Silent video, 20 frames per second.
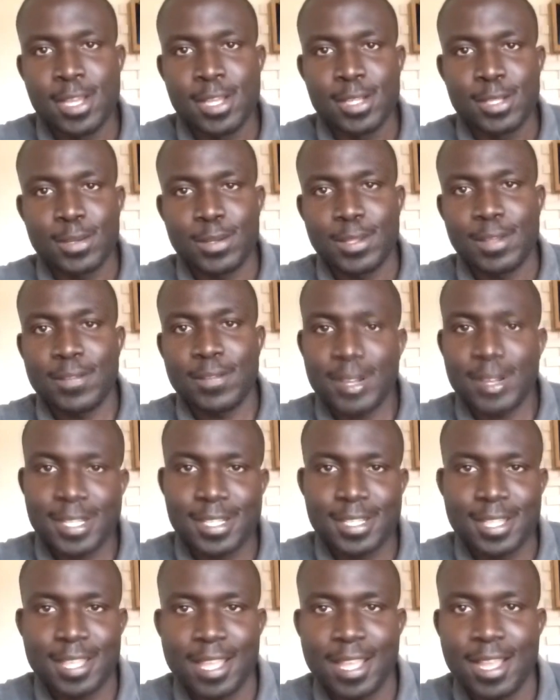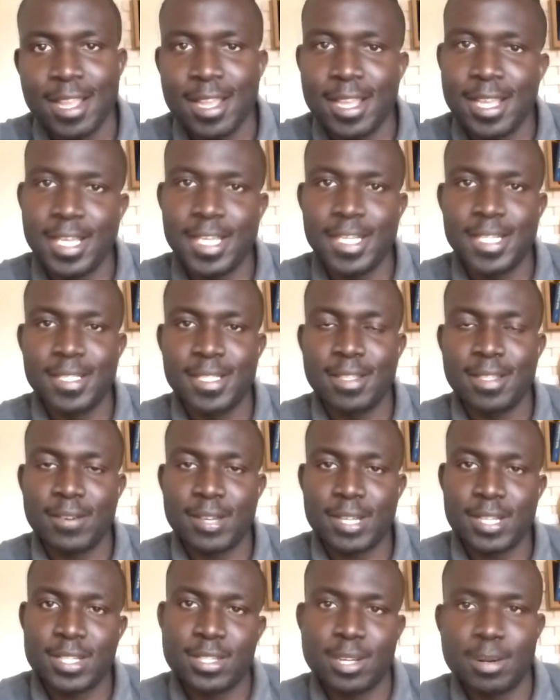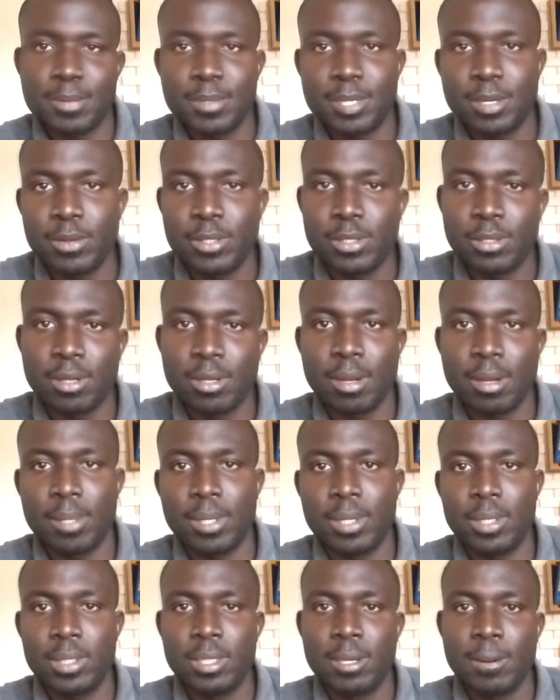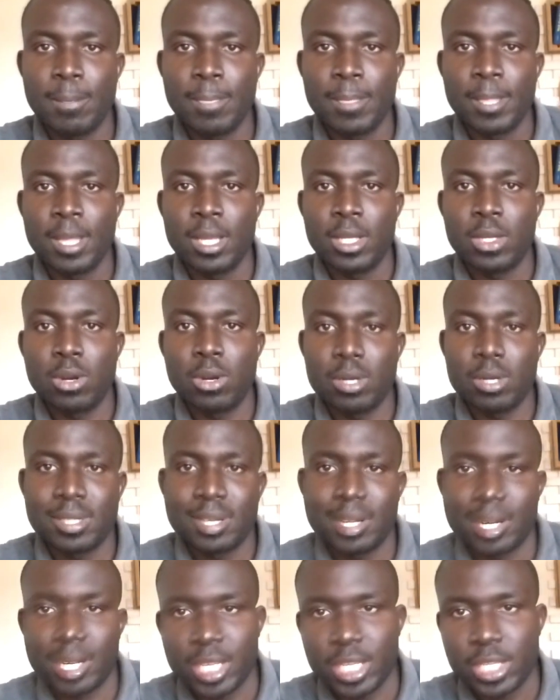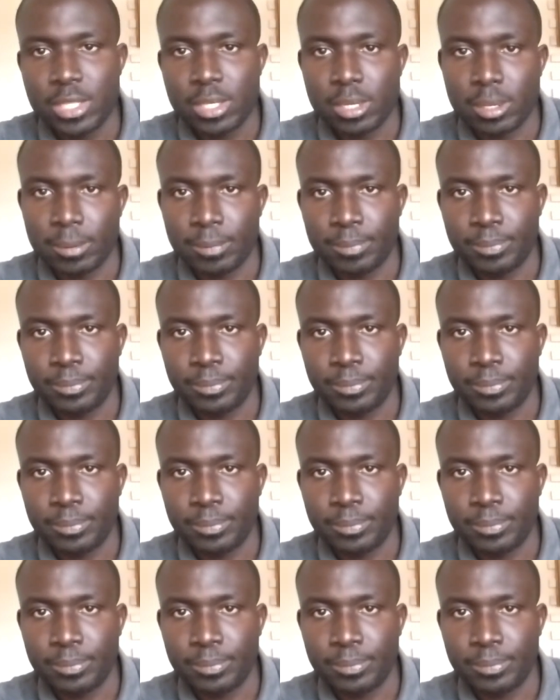So the first thing is, the first chapter we're talking about God's creation.